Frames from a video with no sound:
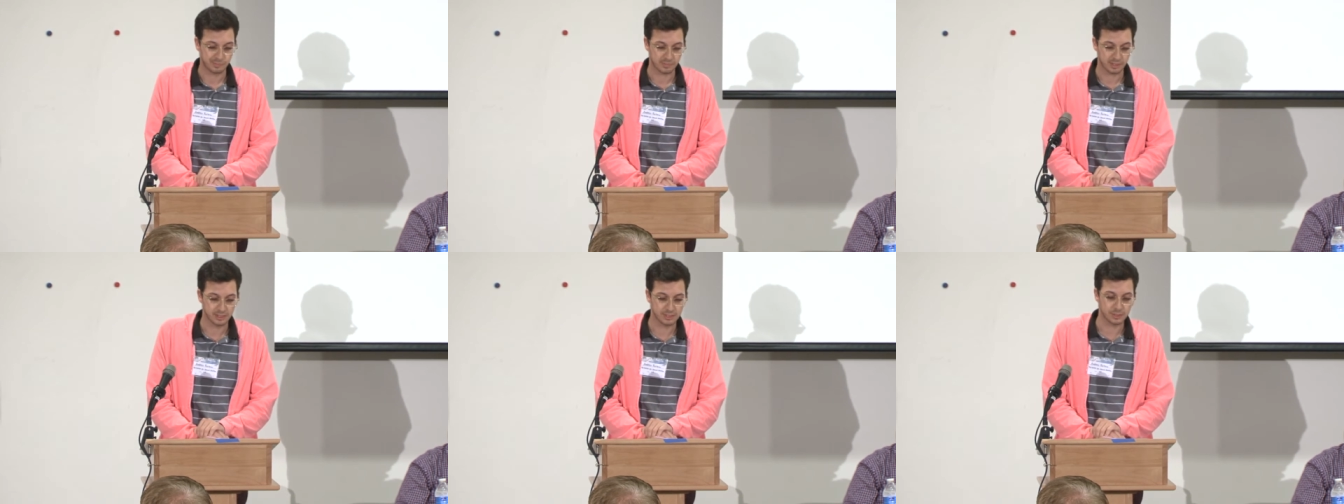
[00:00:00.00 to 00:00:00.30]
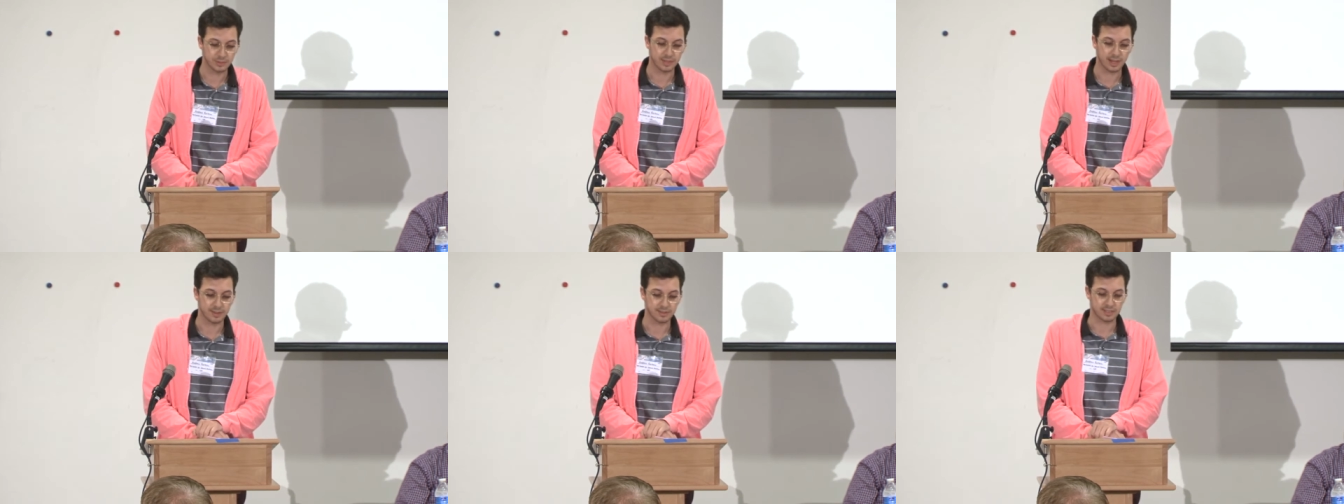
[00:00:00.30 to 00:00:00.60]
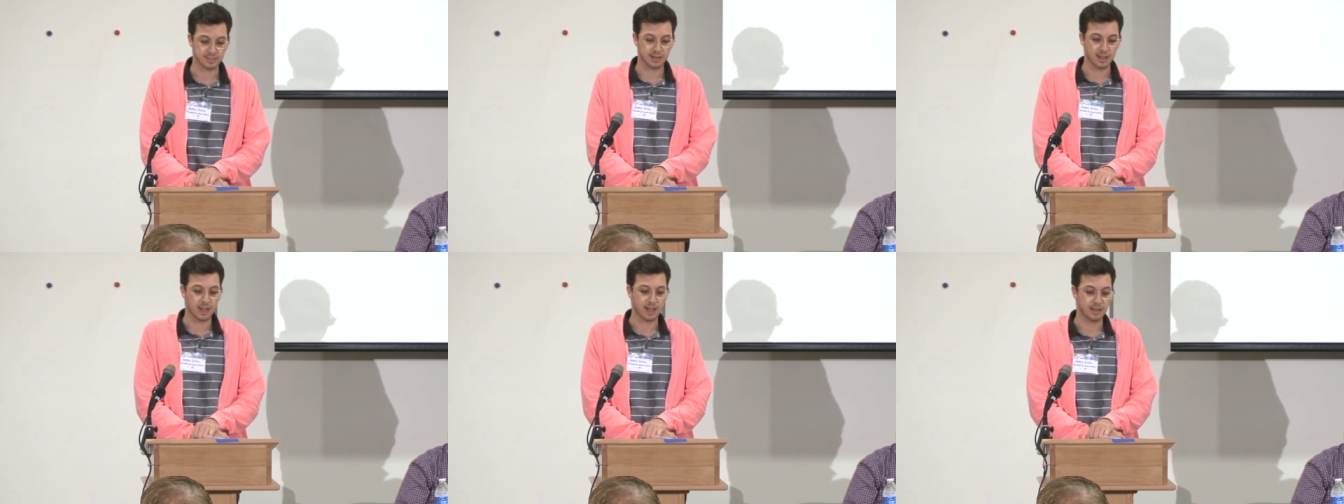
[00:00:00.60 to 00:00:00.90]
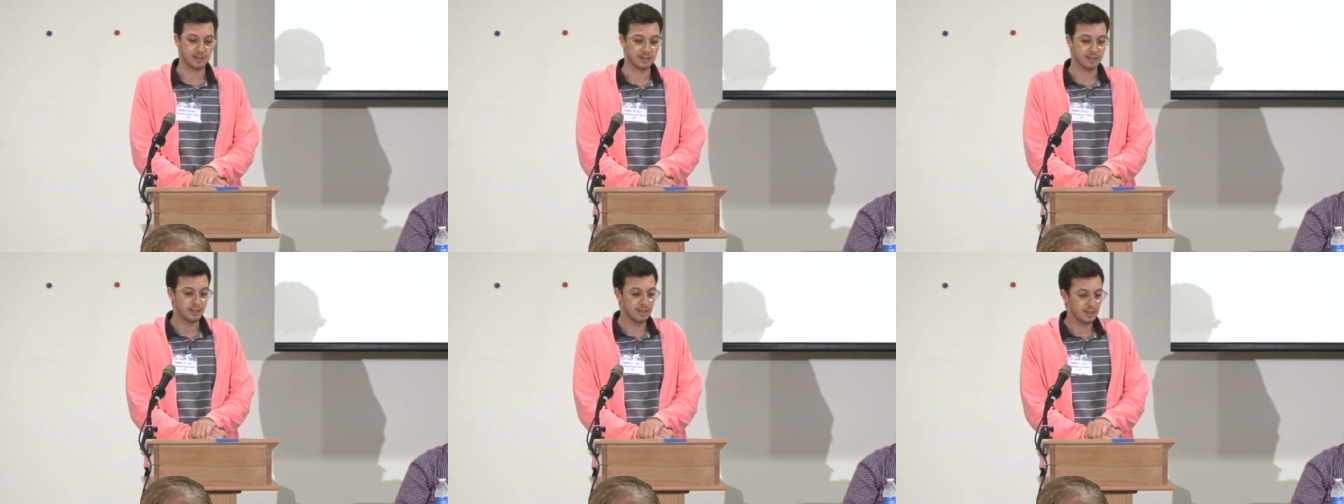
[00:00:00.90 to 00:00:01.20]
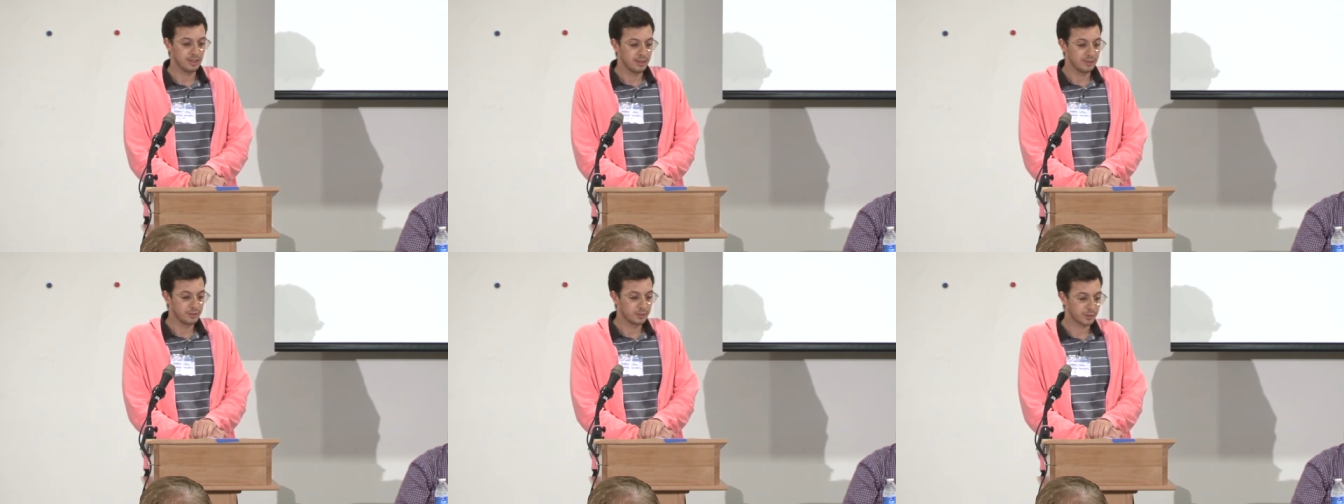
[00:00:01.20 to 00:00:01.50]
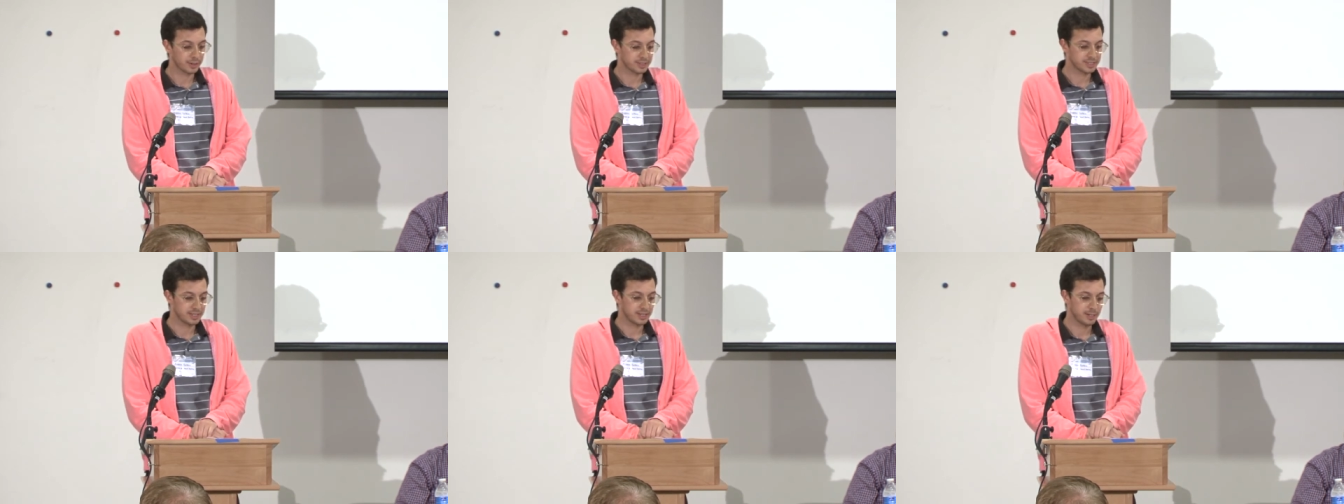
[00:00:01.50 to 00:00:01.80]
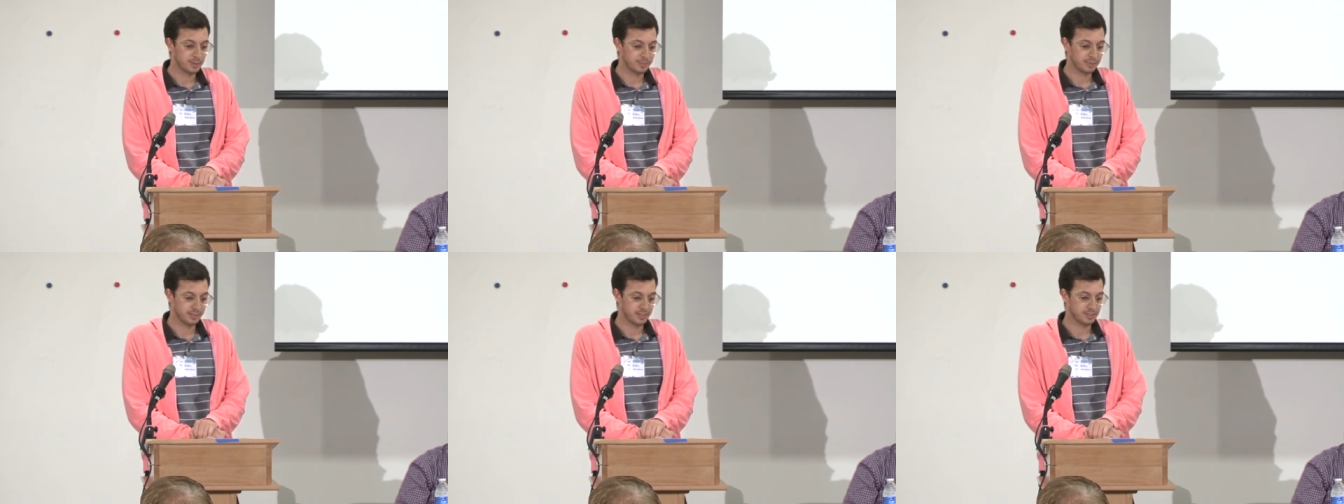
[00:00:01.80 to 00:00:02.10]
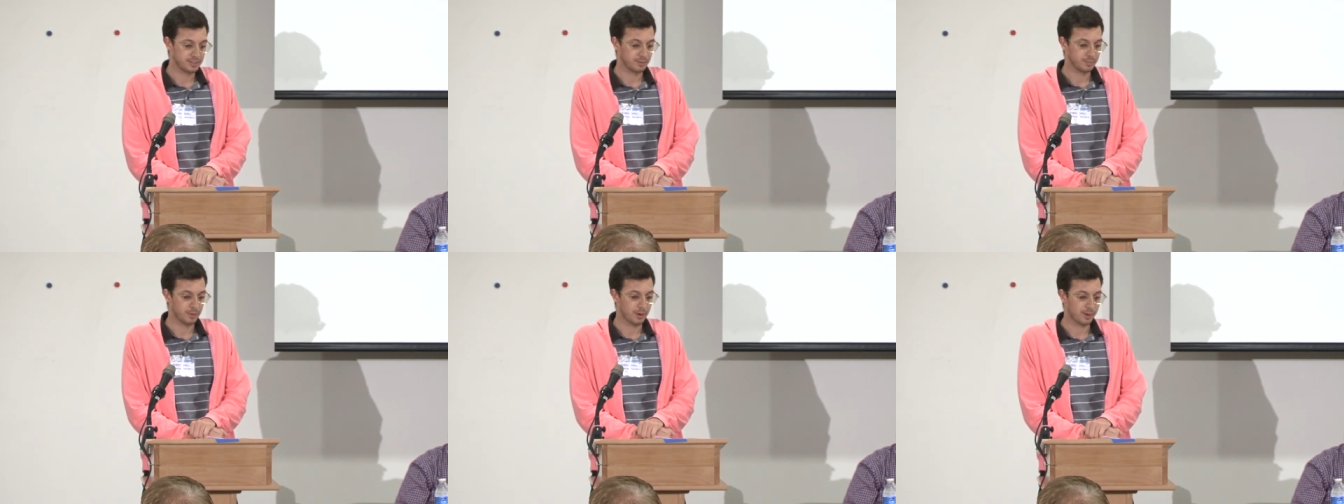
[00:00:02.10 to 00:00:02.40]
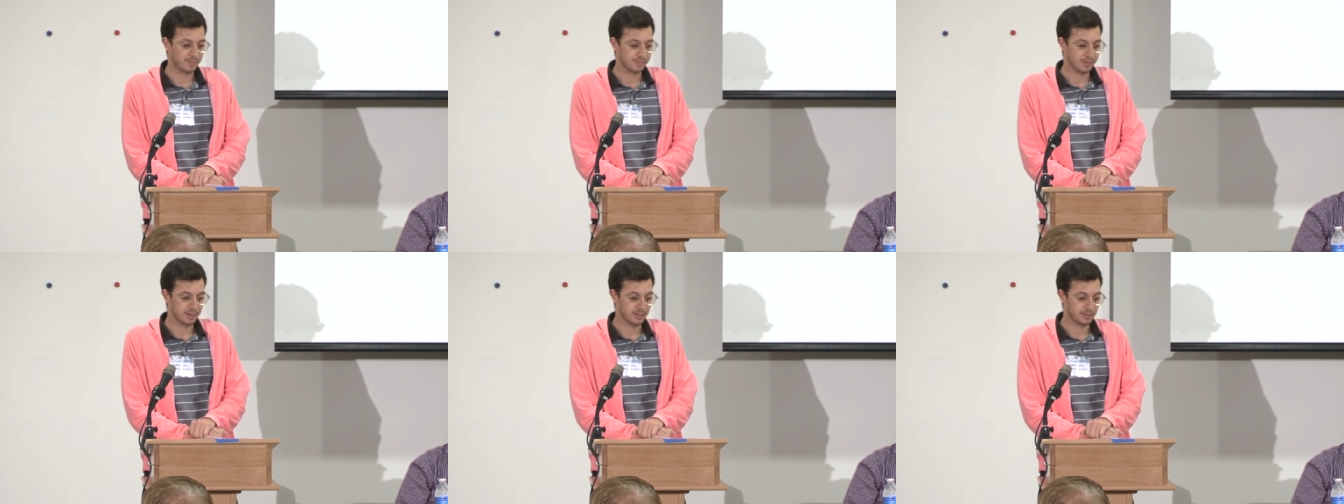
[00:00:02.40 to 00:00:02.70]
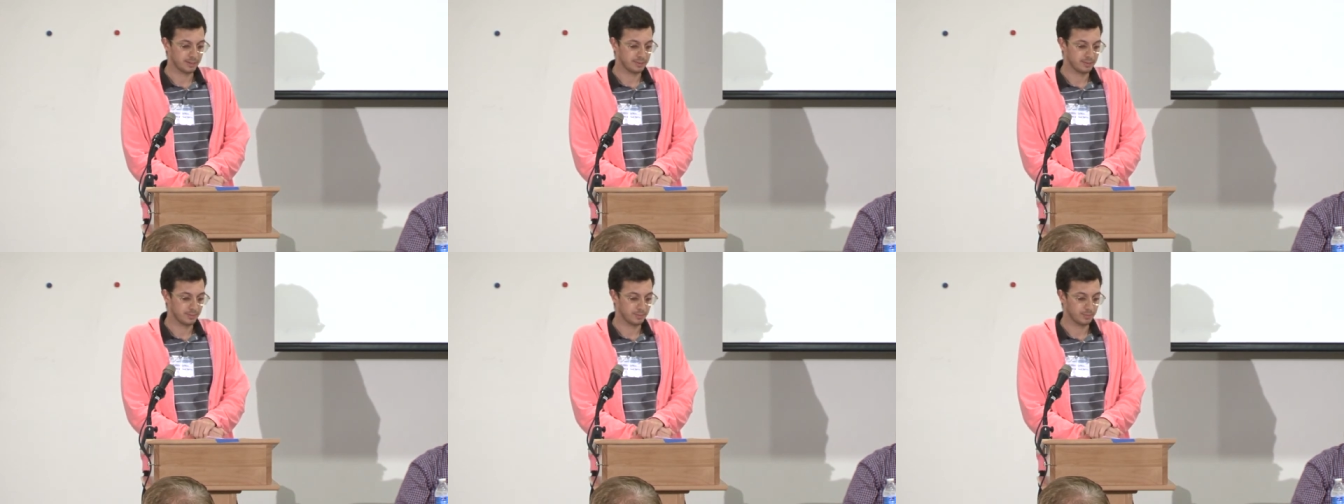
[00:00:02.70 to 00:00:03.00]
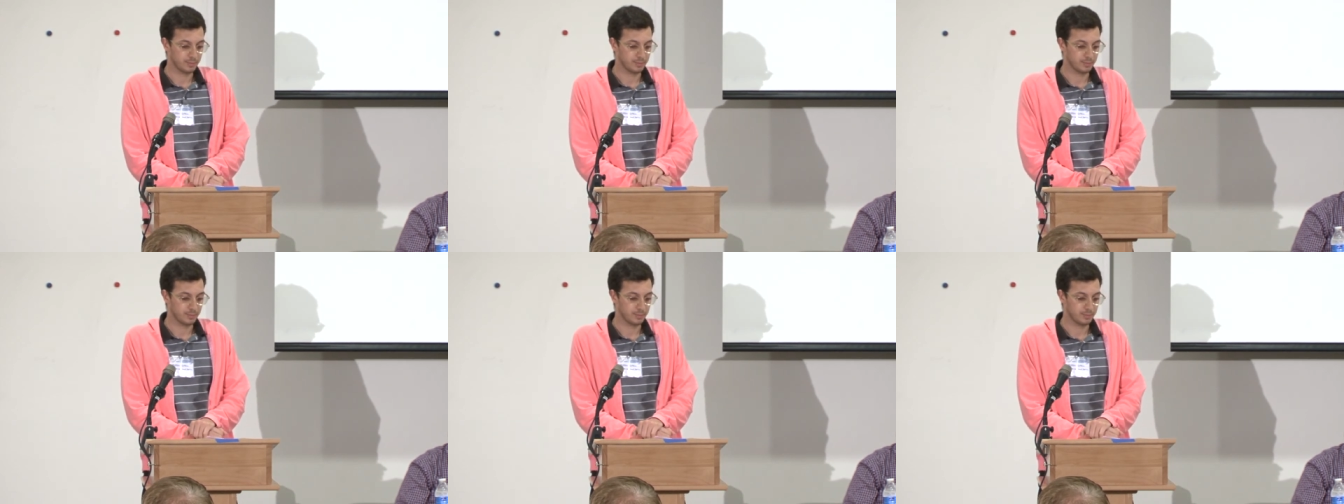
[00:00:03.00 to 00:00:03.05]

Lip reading: In 2009, New York City Police Department